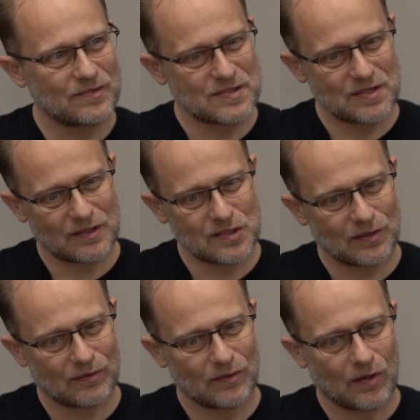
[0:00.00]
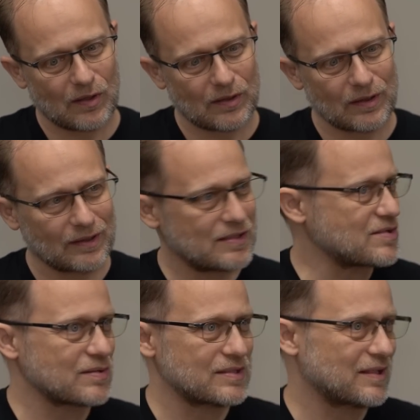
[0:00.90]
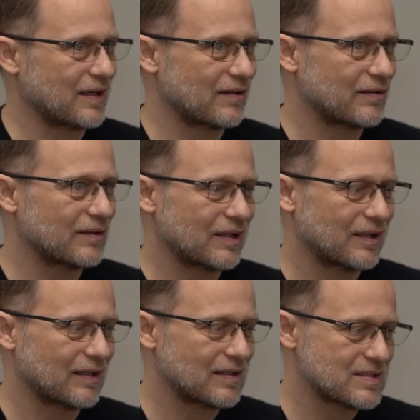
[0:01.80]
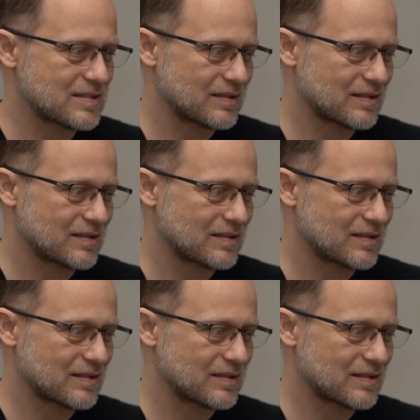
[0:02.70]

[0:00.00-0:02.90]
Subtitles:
such a long history together, and